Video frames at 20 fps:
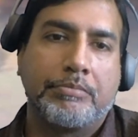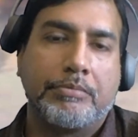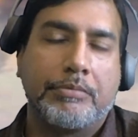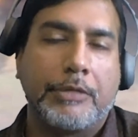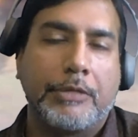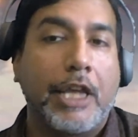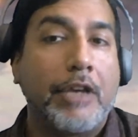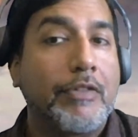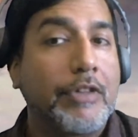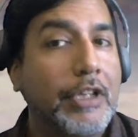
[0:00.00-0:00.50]

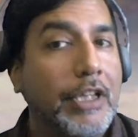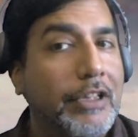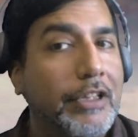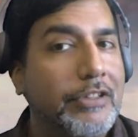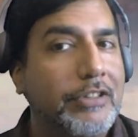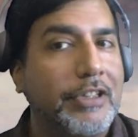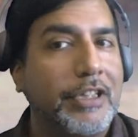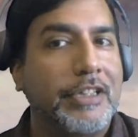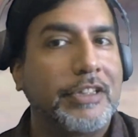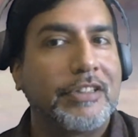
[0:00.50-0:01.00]
David
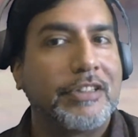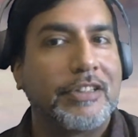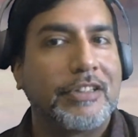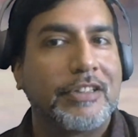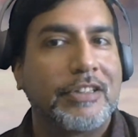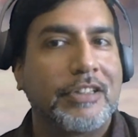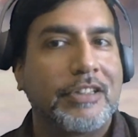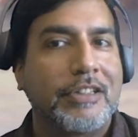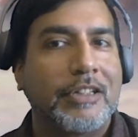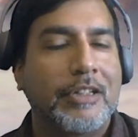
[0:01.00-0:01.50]
listened,
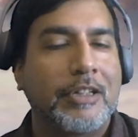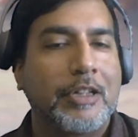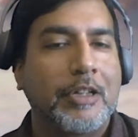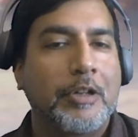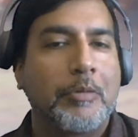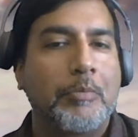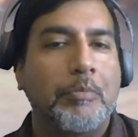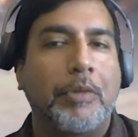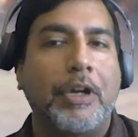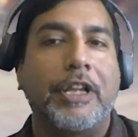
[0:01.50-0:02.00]

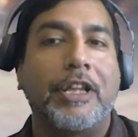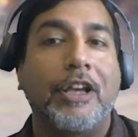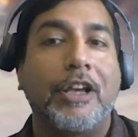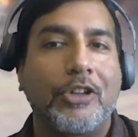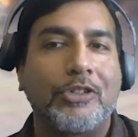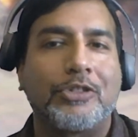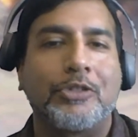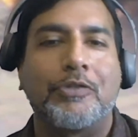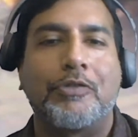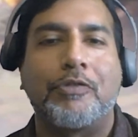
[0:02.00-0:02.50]
but he
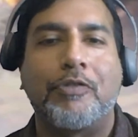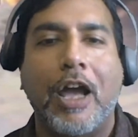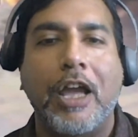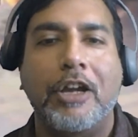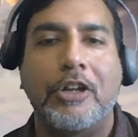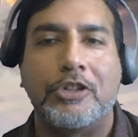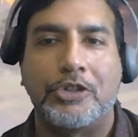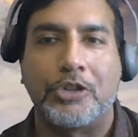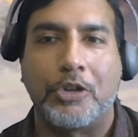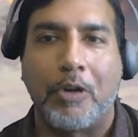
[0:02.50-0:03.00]
also
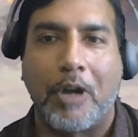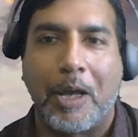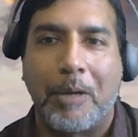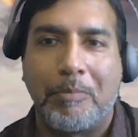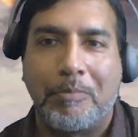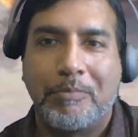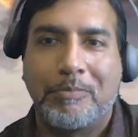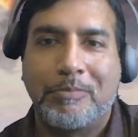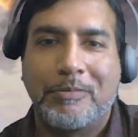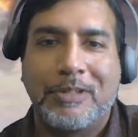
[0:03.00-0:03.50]
fired Joab
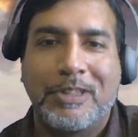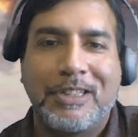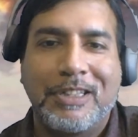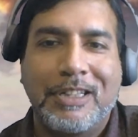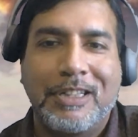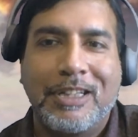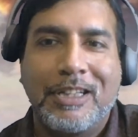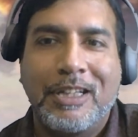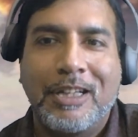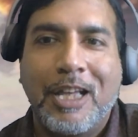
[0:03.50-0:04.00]

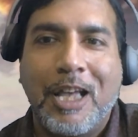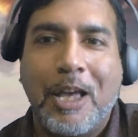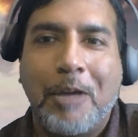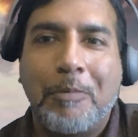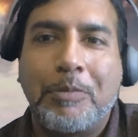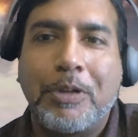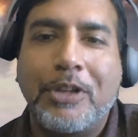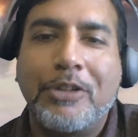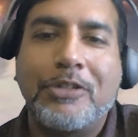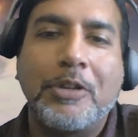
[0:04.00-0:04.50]
and
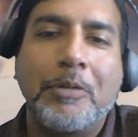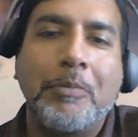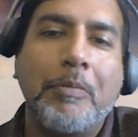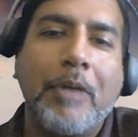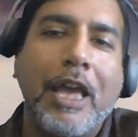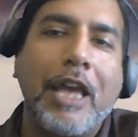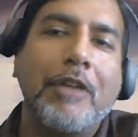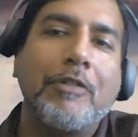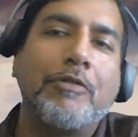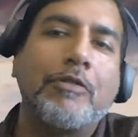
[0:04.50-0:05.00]
placed a
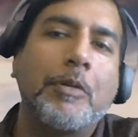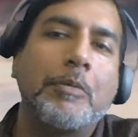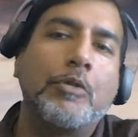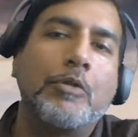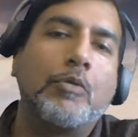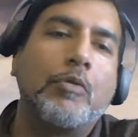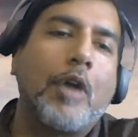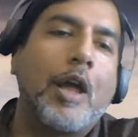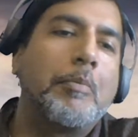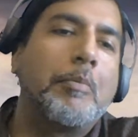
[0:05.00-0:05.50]
man from the
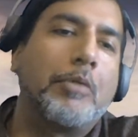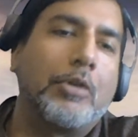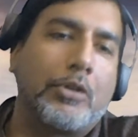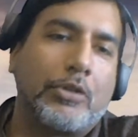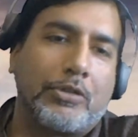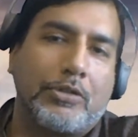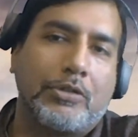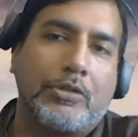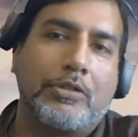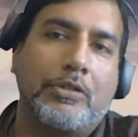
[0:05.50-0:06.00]

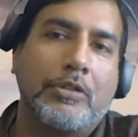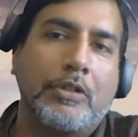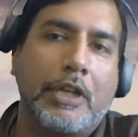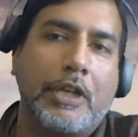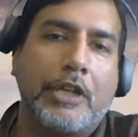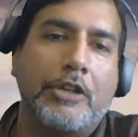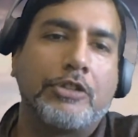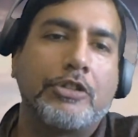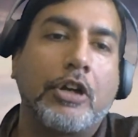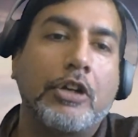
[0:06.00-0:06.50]
rebels
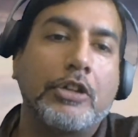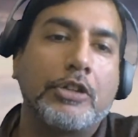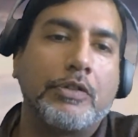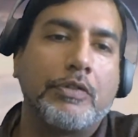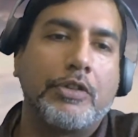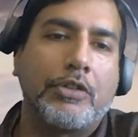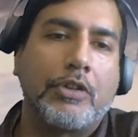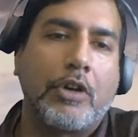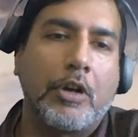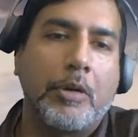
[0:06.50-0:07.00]
in charge of
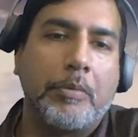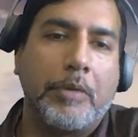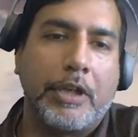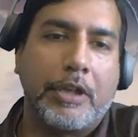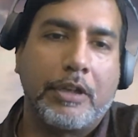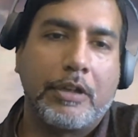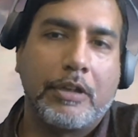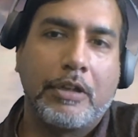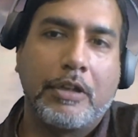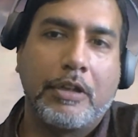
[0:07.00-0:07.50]
his army
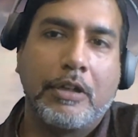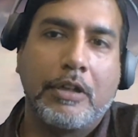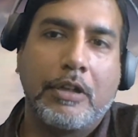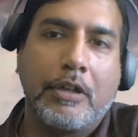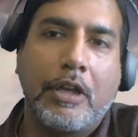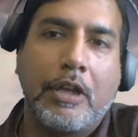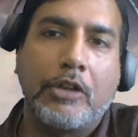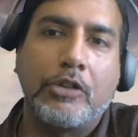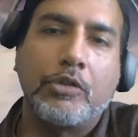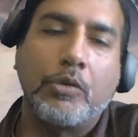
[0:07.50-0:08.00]

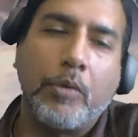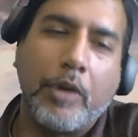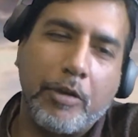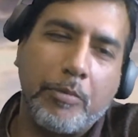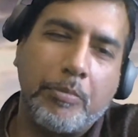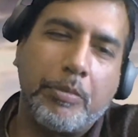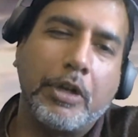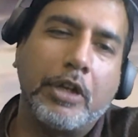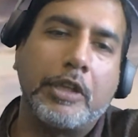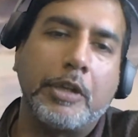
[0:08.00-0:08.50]
as a way
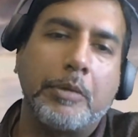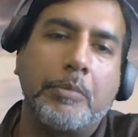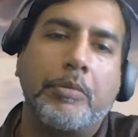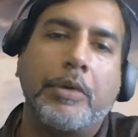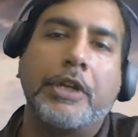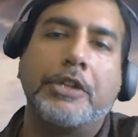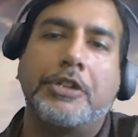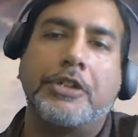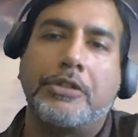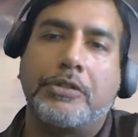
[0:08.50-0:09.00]
of building
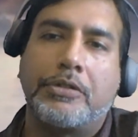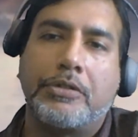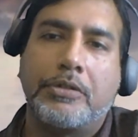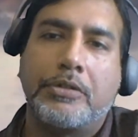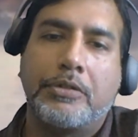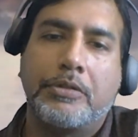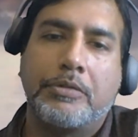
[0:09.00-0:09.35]
bridges.